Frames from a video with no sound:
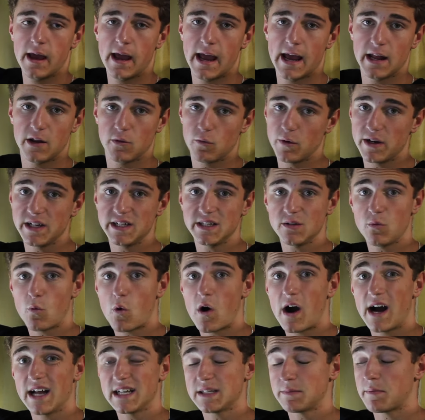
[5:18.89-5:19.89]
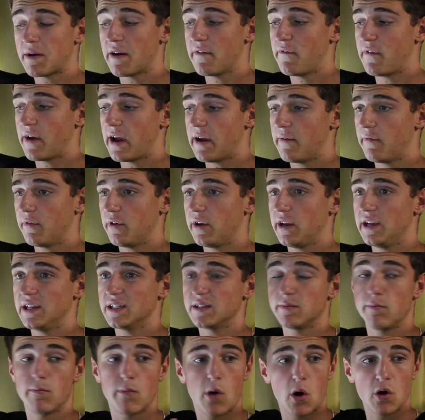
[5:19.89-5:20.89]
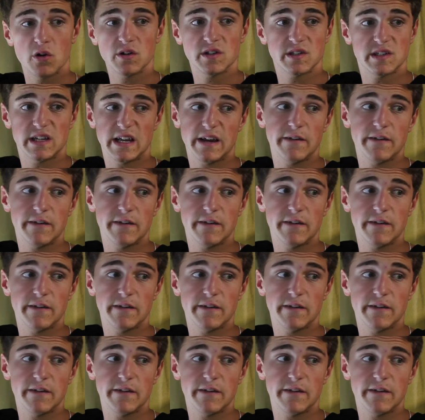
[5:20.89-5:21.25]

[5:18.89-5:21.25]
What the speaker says: And the reason why it's my favorite is most,